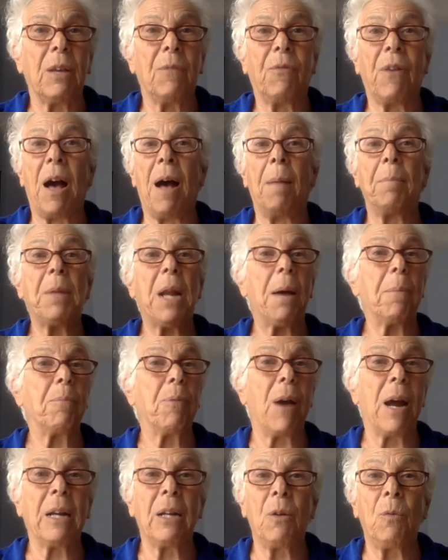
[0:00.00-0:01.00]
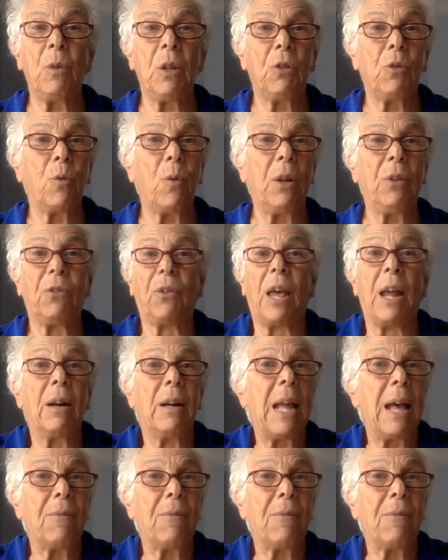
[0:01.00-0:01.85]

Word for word: If I'm not pregnant with twins, I don't